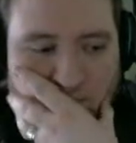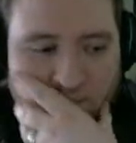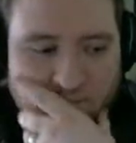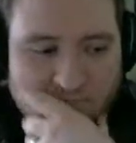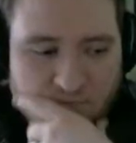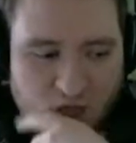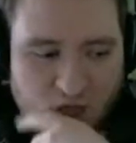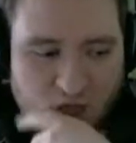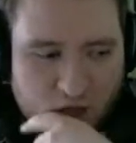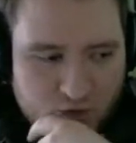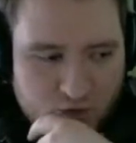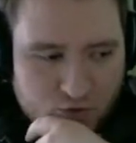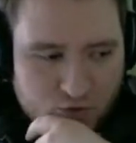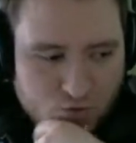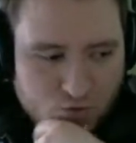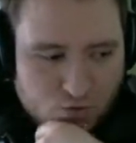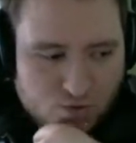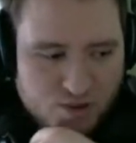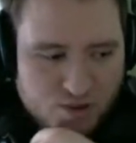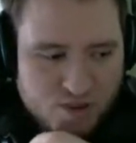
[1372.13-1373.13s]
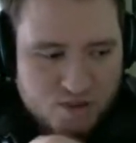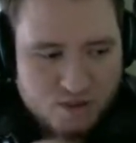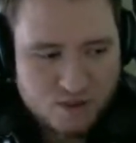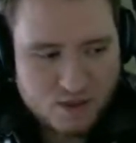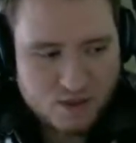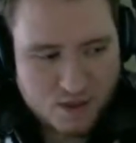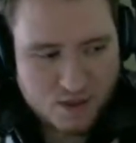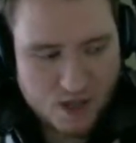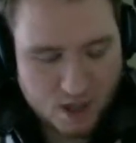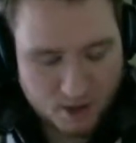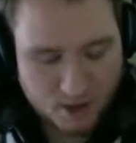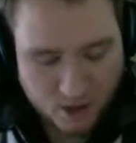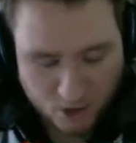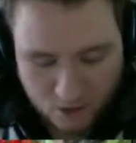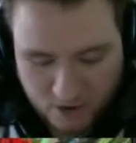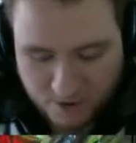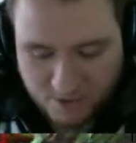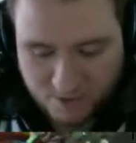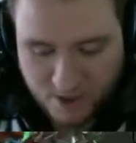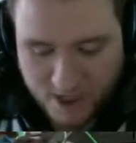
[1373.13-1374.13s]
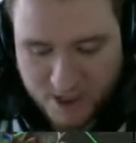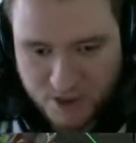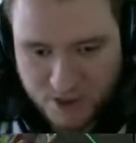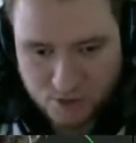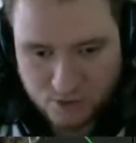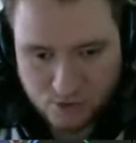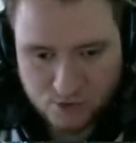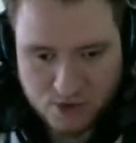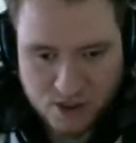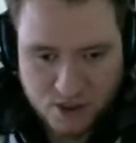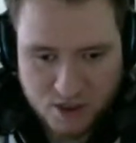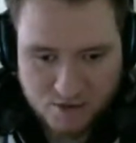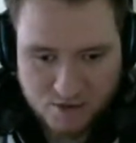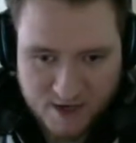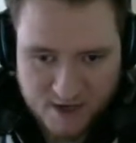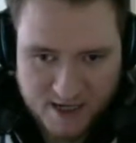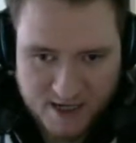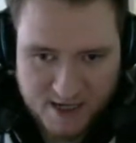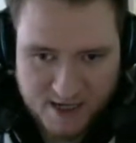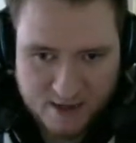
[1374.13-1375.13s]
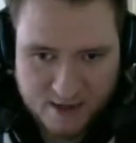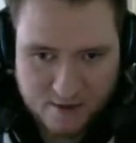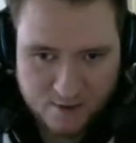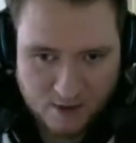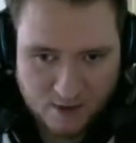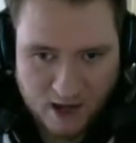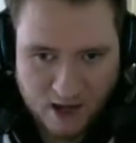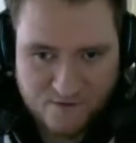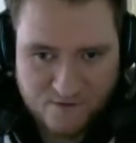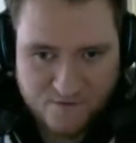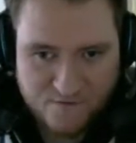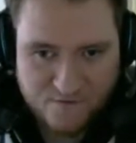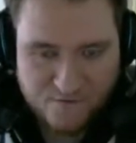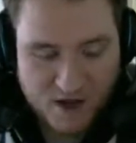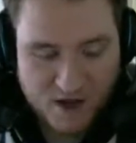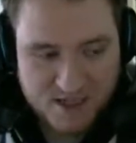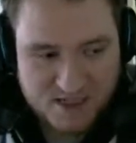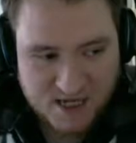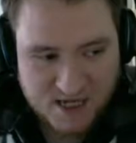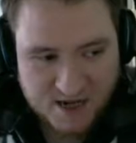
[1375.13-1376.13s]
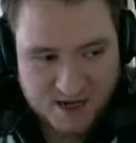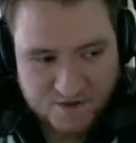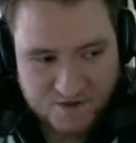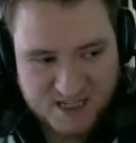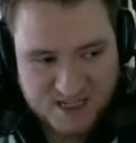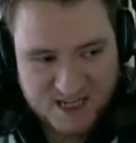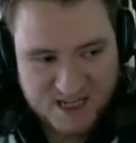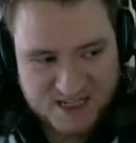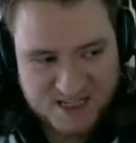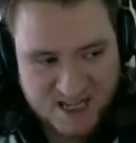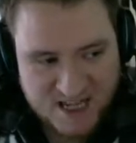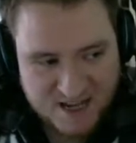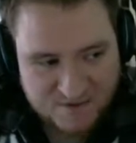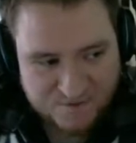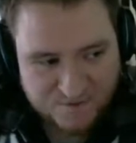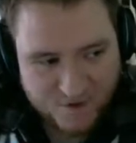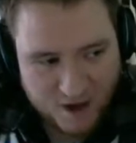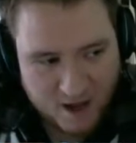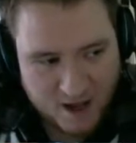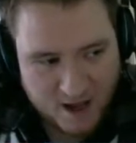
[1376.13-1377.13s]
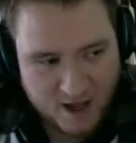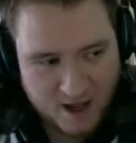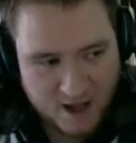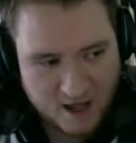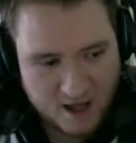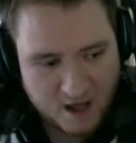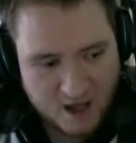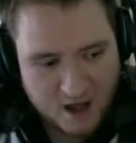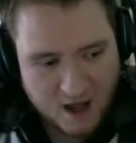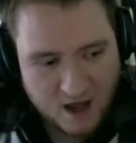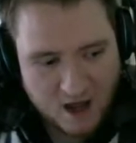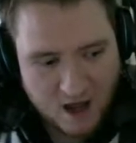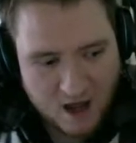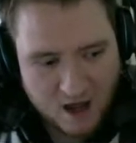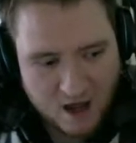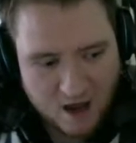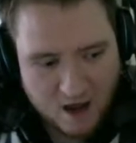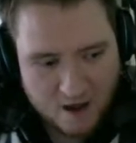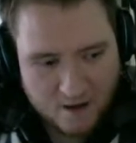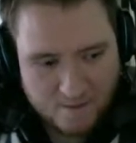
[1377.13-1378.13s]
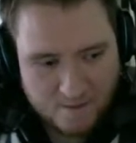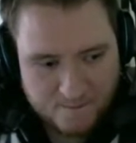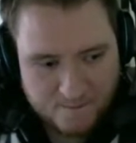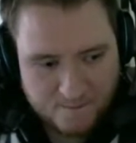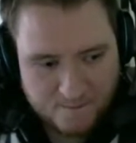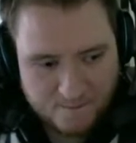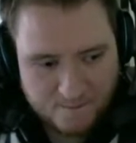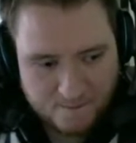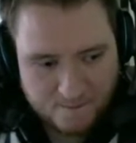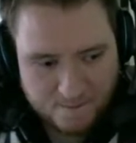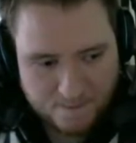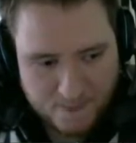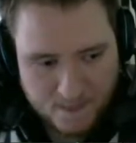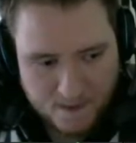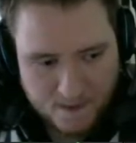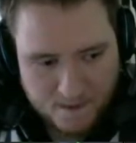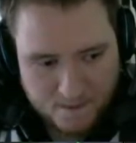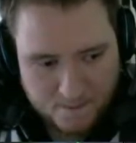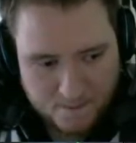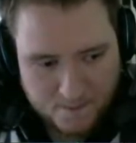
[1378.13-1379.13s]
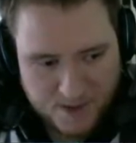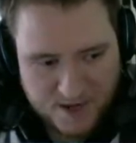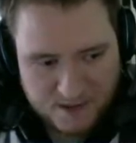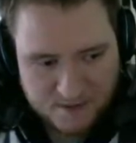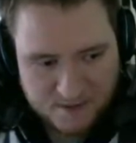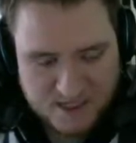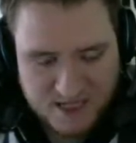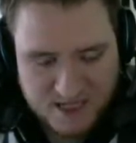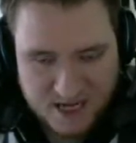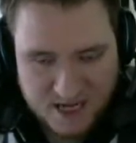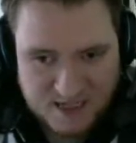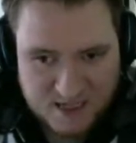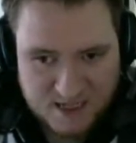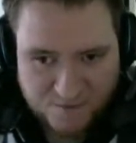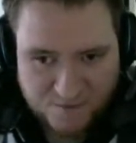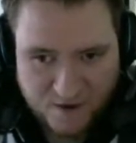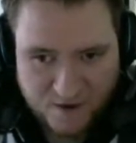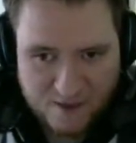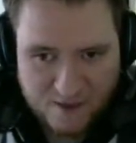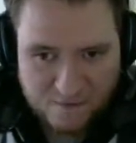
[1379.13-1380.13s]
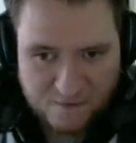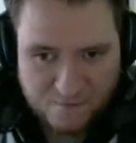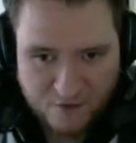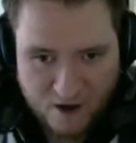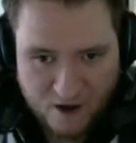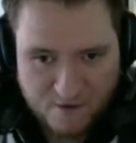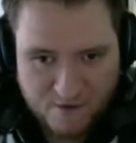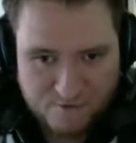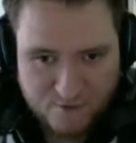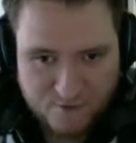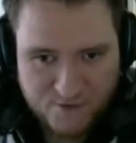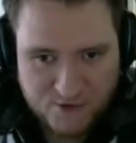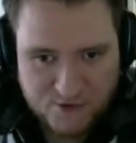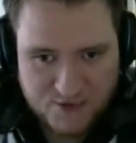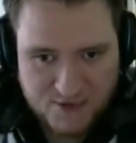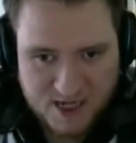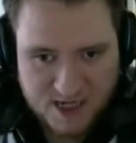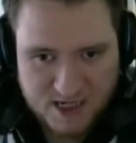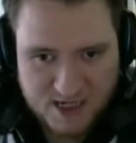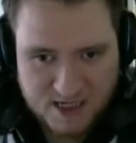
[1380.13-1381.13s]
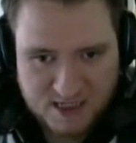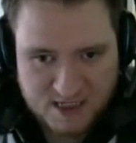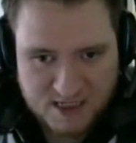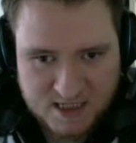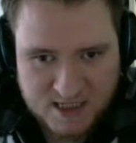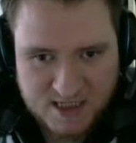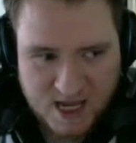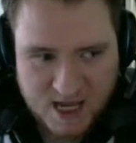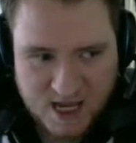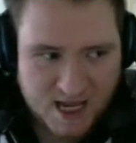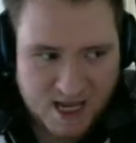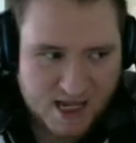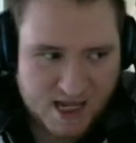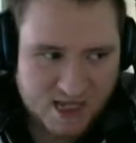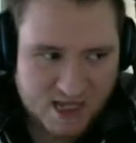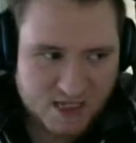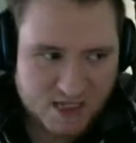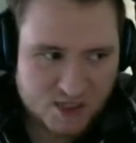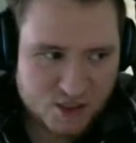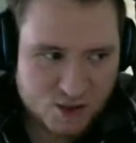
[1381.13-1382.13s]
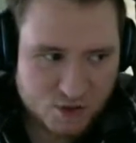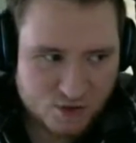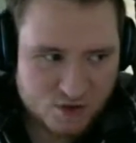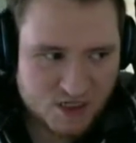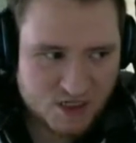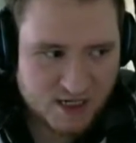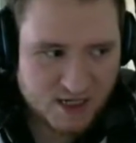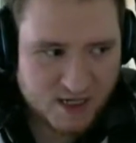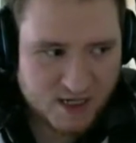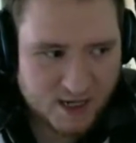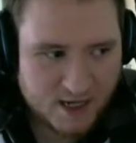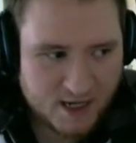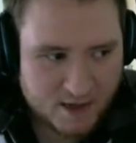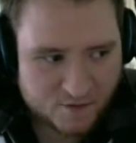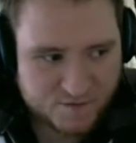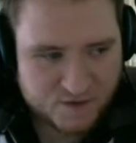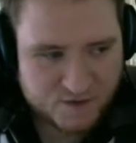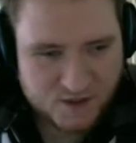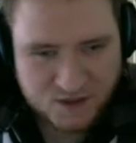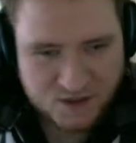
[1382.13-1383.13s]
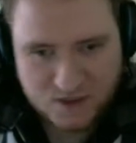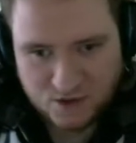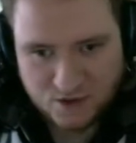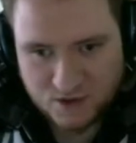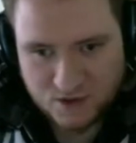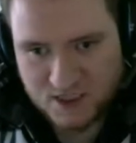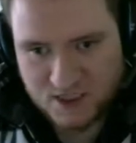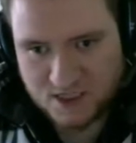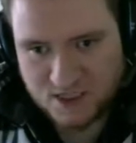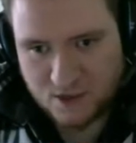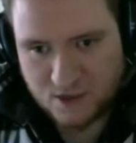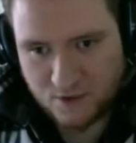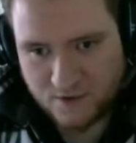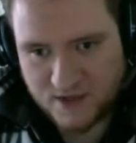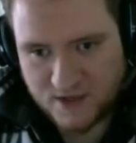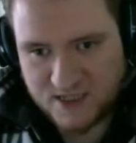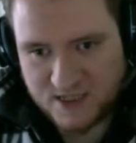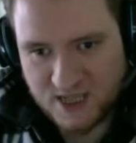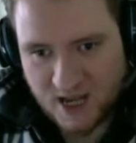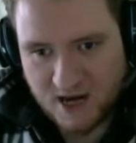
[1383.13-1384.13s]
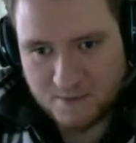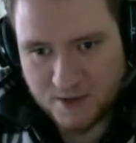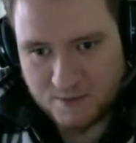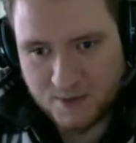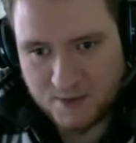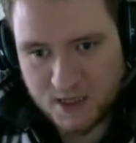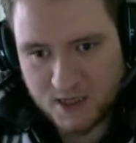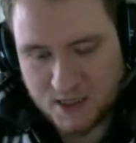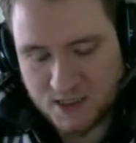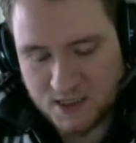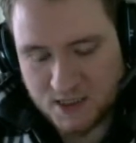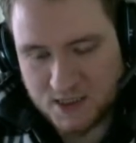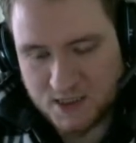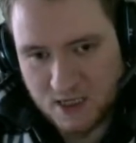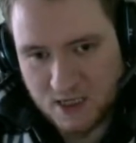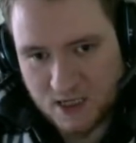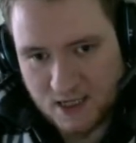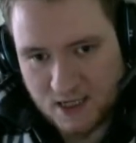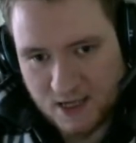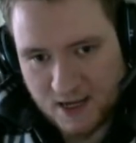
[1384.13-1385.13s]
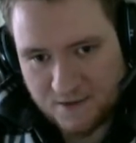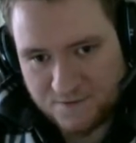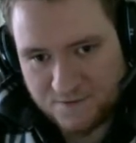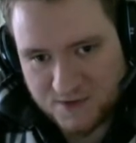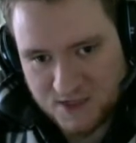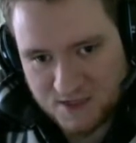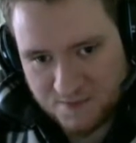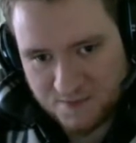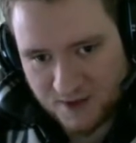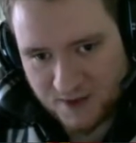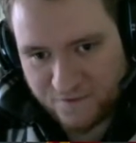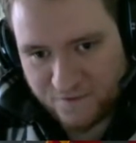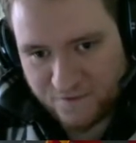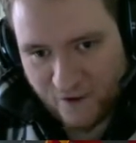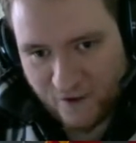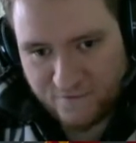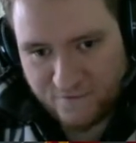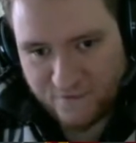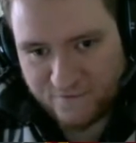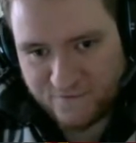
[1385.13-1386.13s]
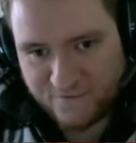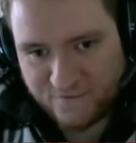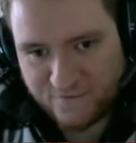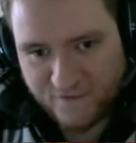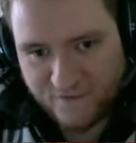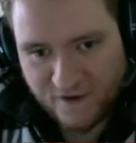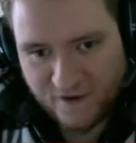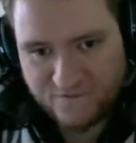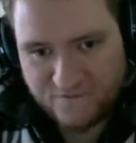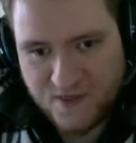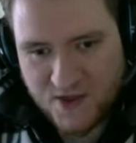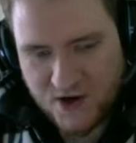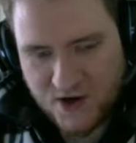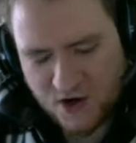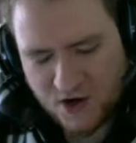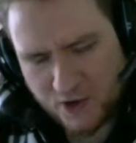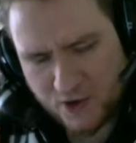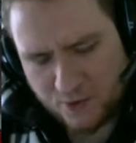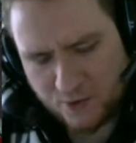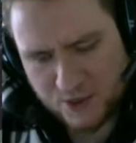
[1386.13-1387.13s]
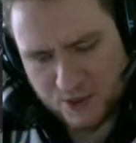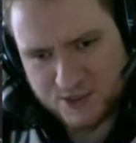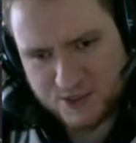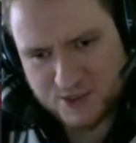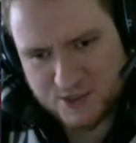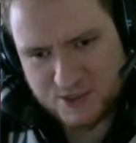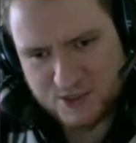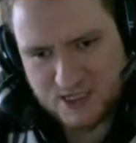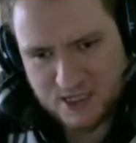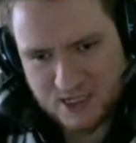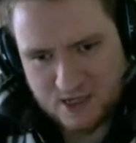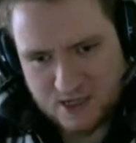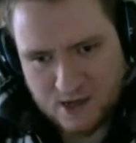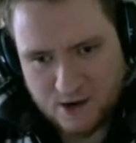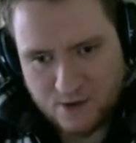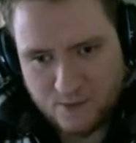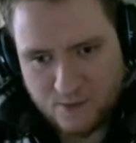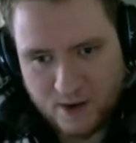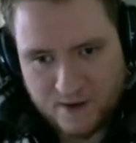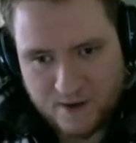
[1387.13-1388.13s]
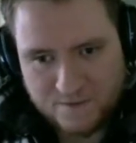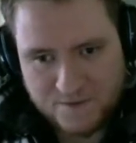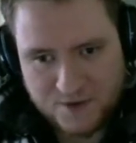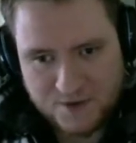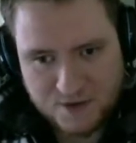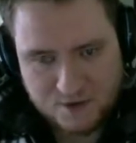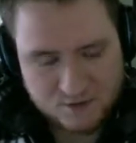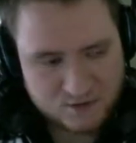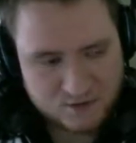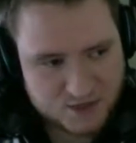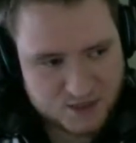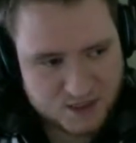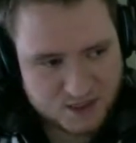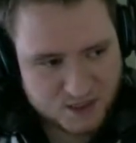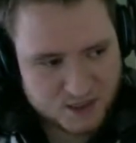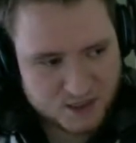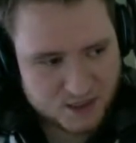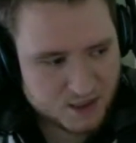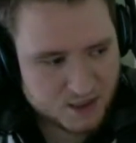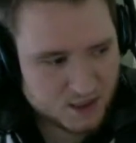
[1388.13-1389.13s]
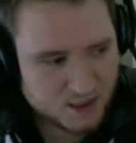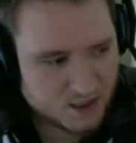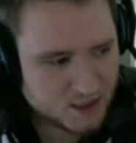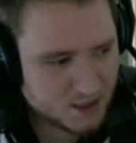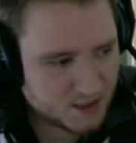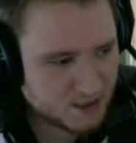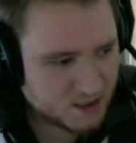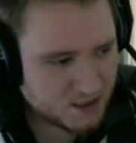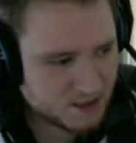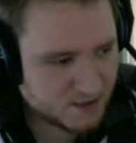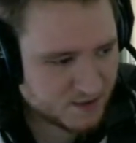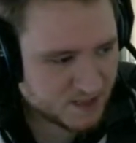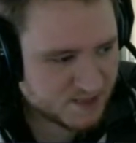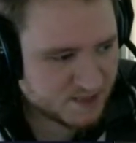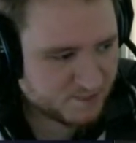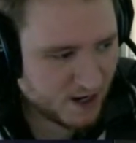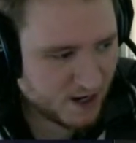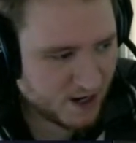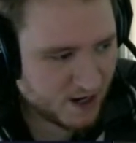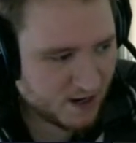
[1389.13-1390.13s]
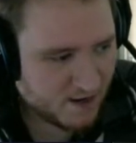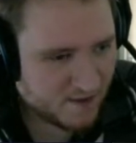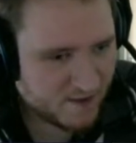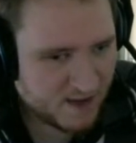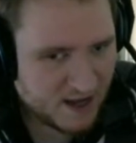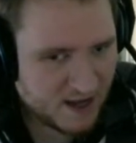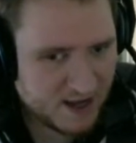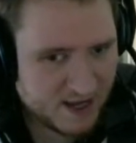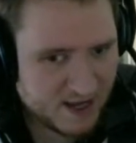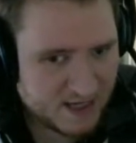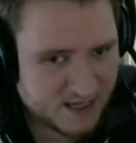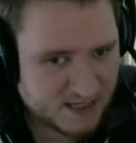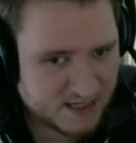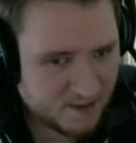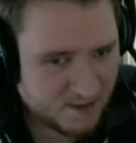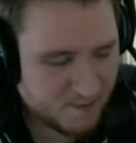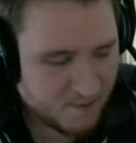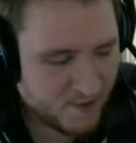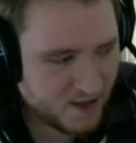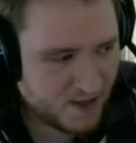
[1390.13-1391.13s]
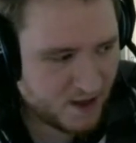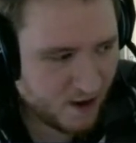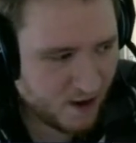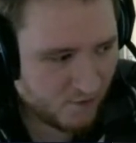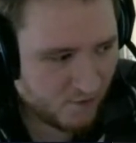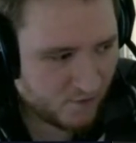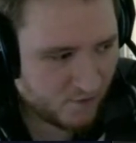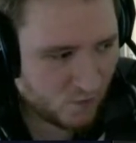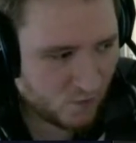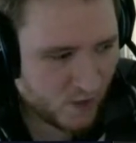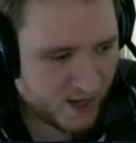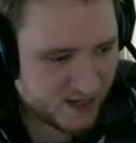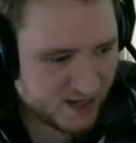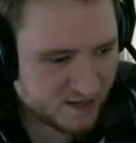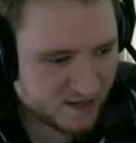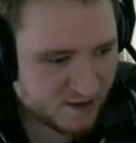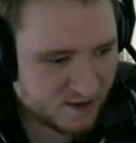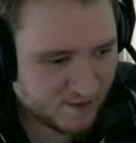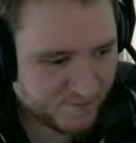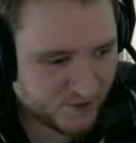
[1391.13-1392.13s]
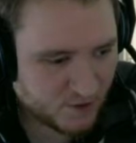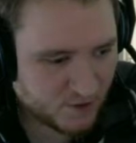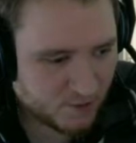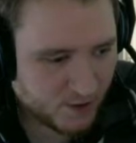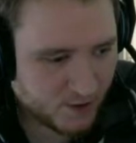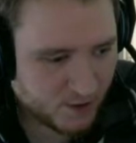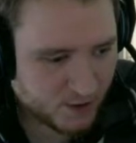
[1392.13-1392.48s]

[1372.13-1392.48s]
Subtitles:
a Cold Embrace Yules can really keep you alive in fights, and if it's in a team fight, being able to take yourself out of the fight for a few seconds is usually enough to sort of discourage the enemy, because if there's a big 5-on-5 fight, they're not going to want to just sit there and wait for the Yules to expire. That is a bit of a weird graphical bug.